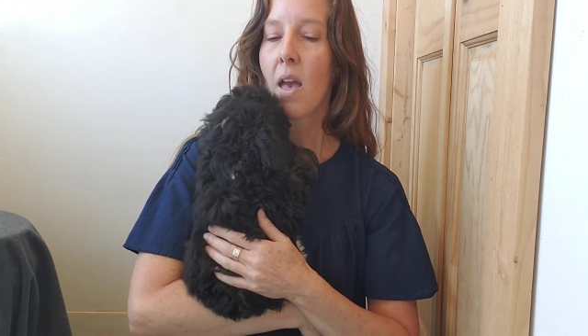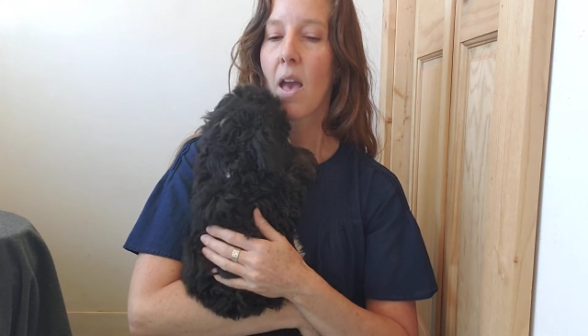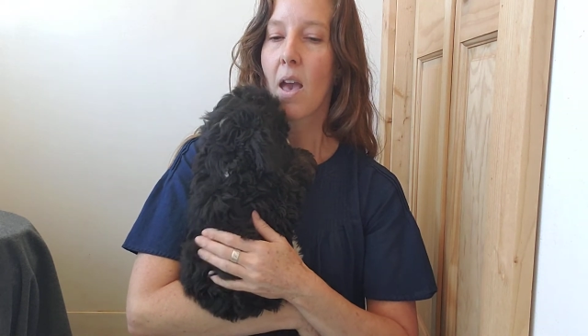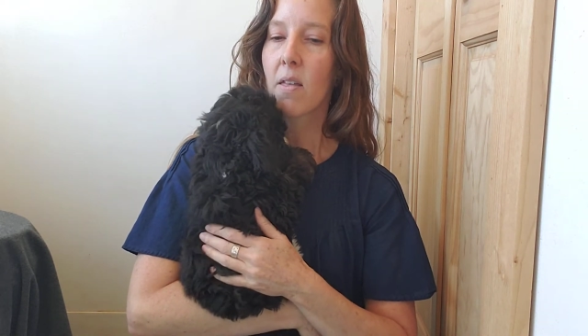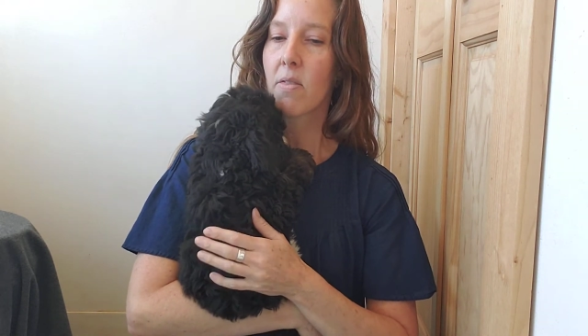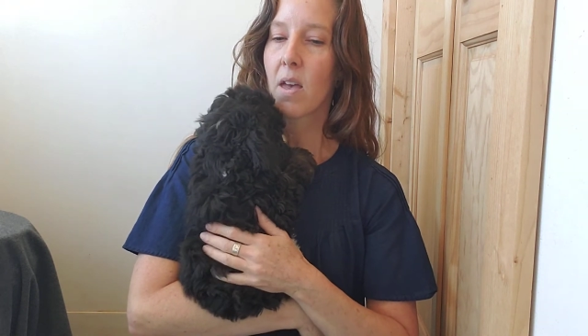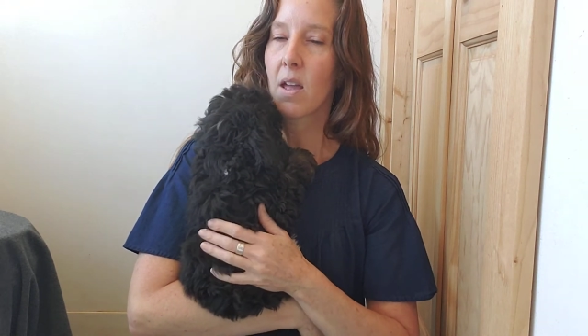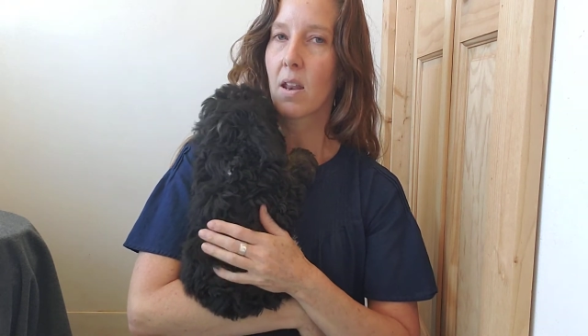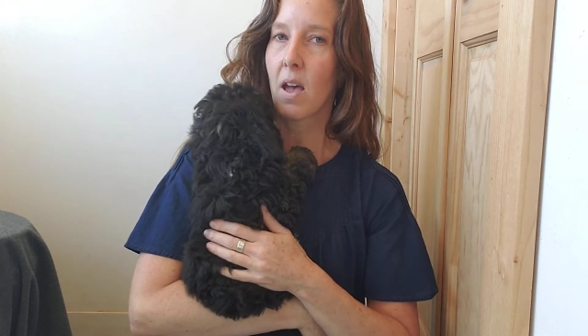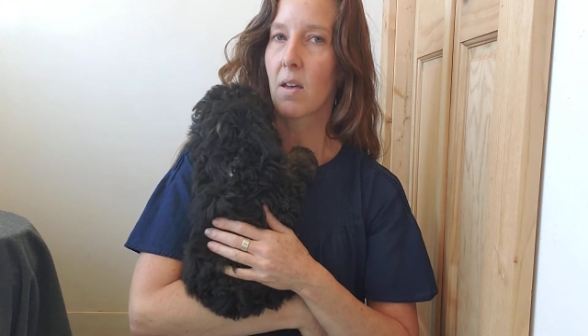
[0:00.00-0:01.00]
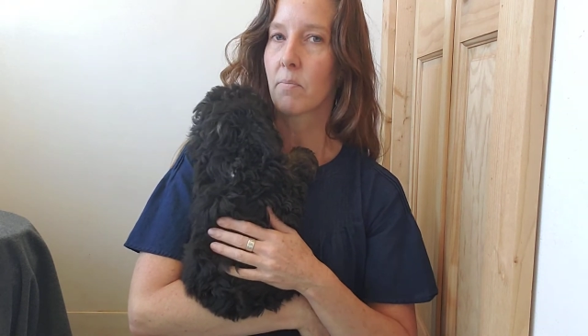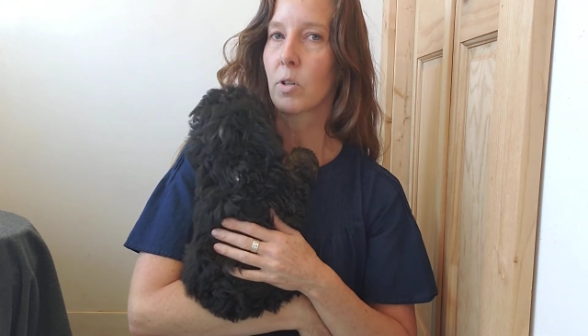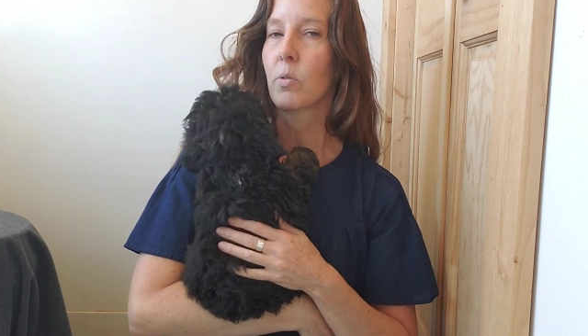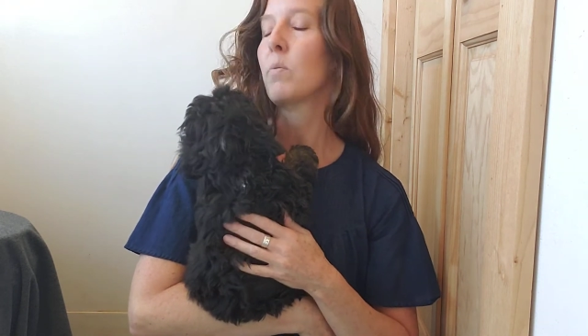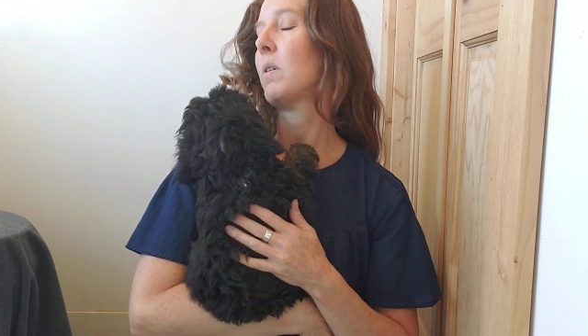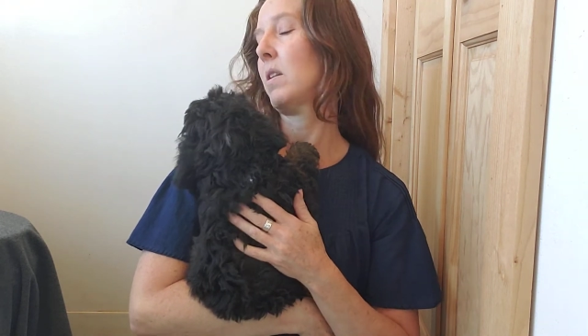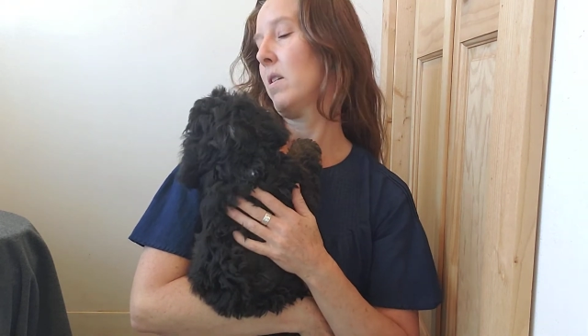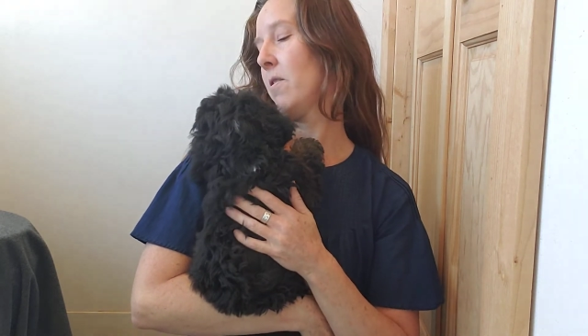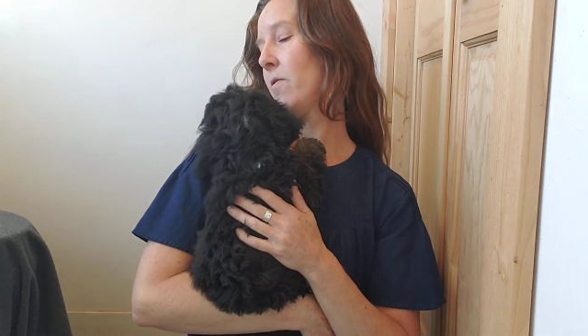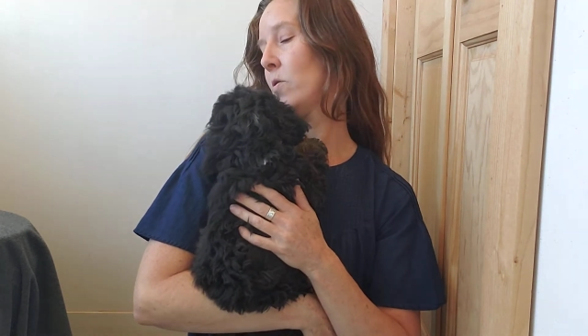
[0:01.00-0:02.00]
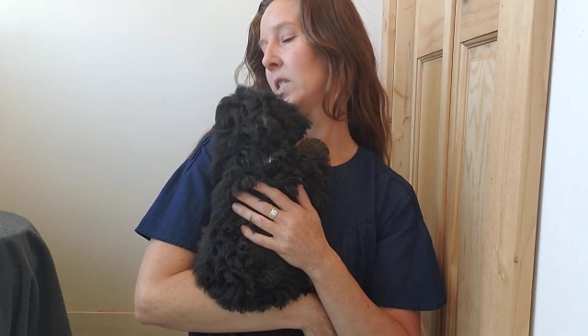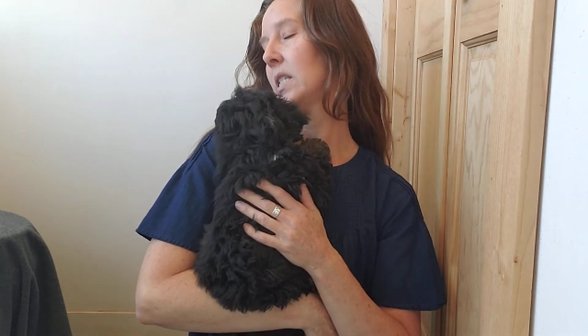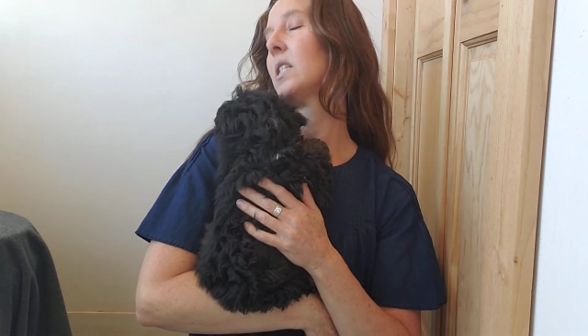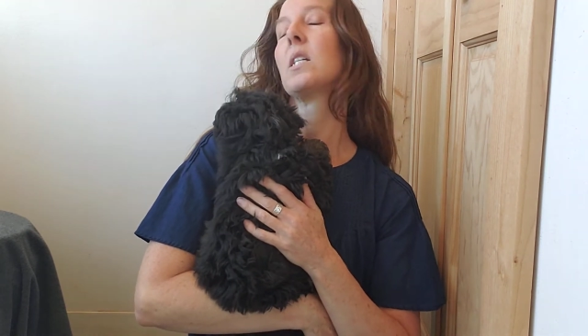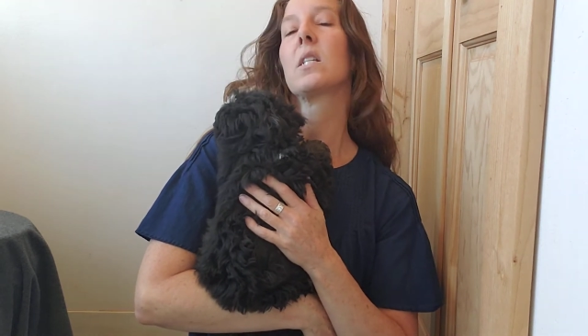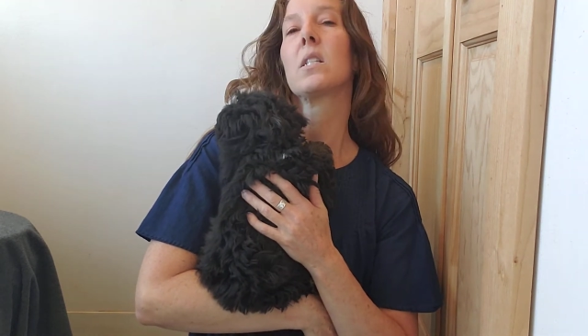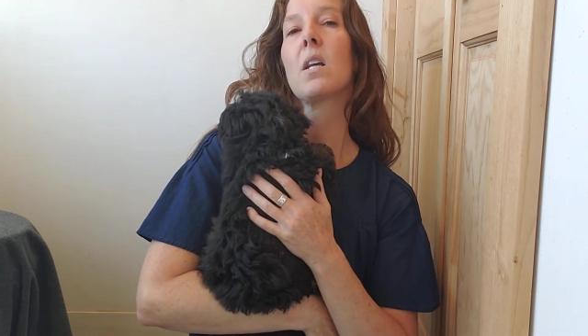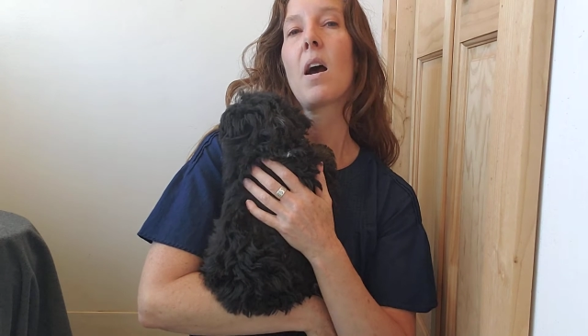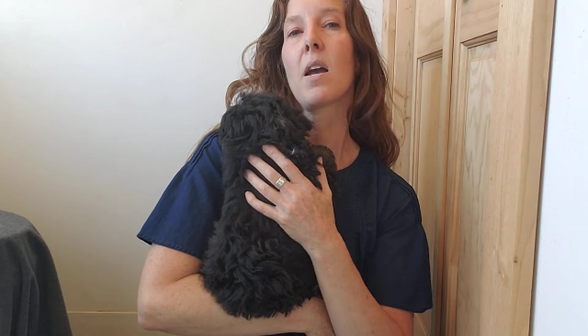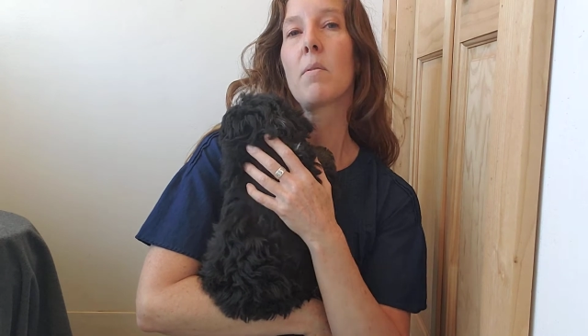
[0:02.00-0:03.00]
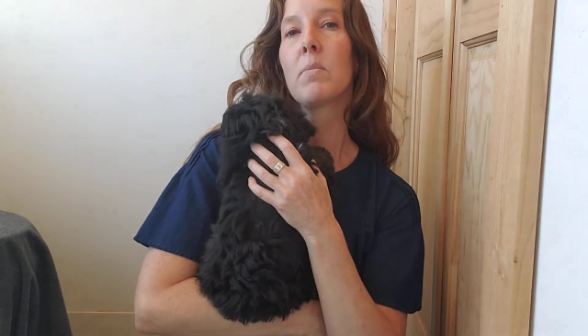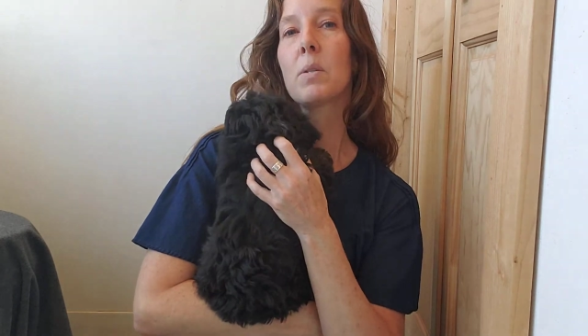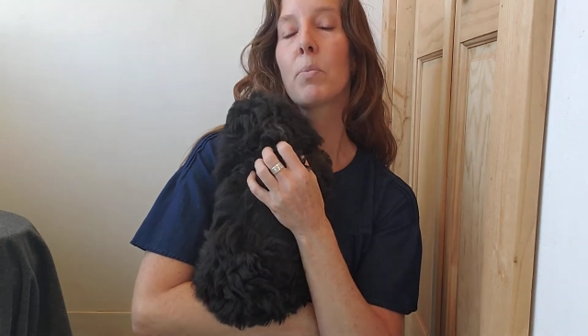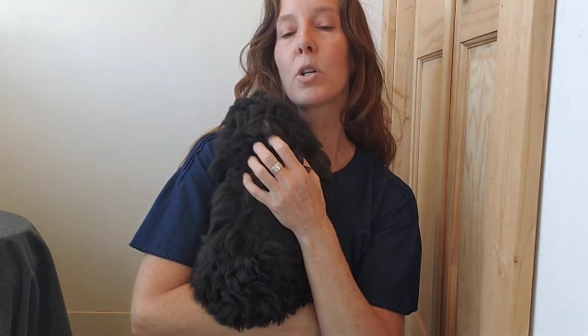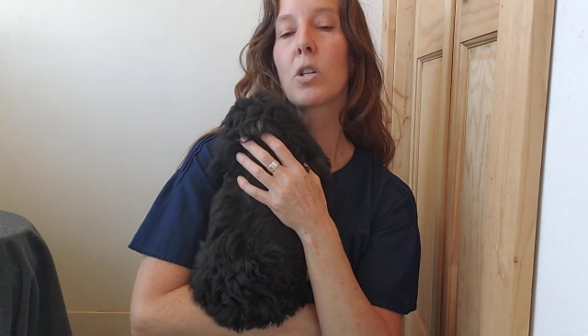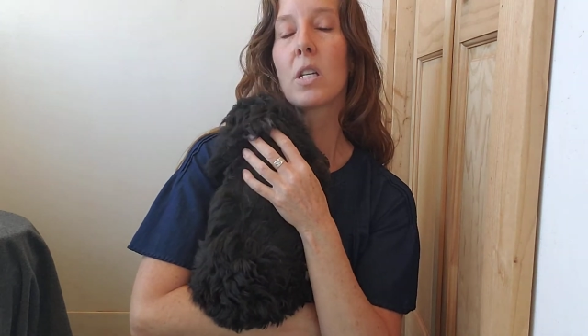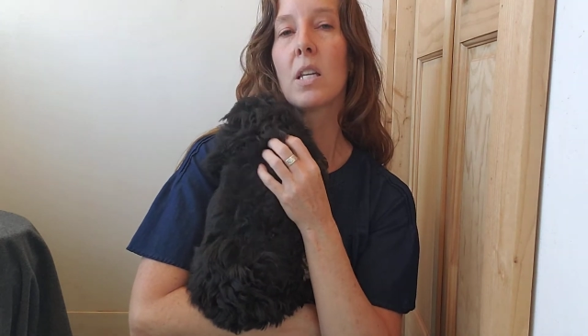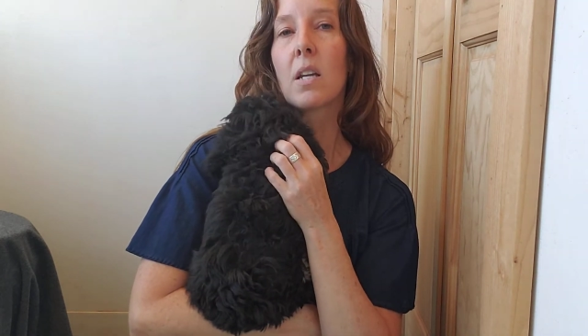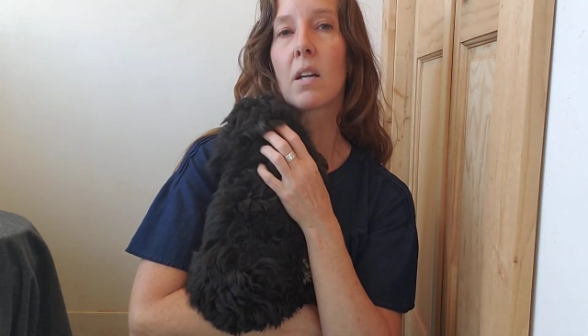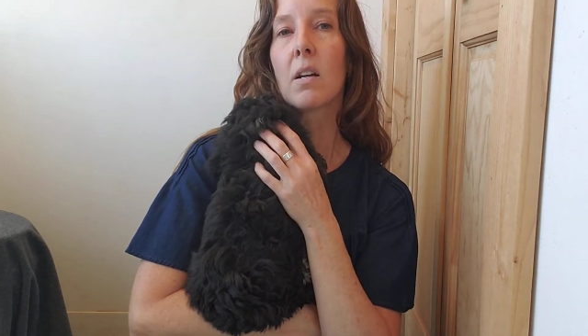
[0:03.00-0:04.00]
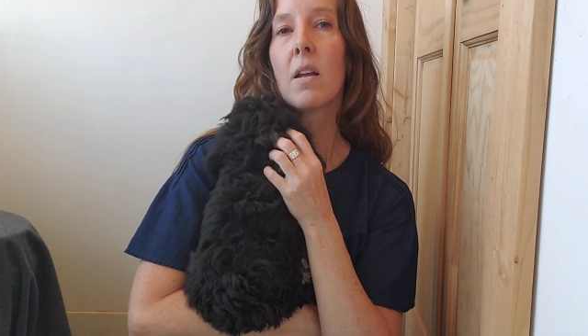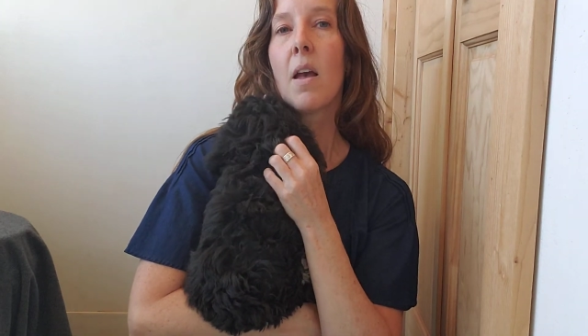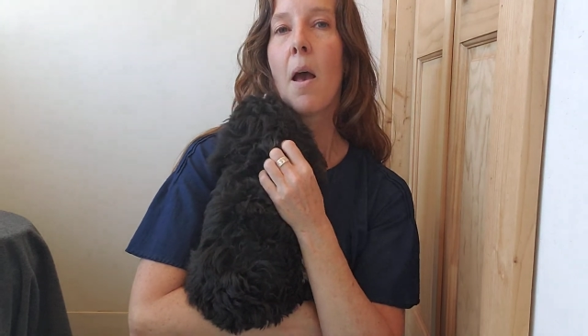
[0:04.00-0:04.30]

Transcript: and then grooming 4 to 6 times per year.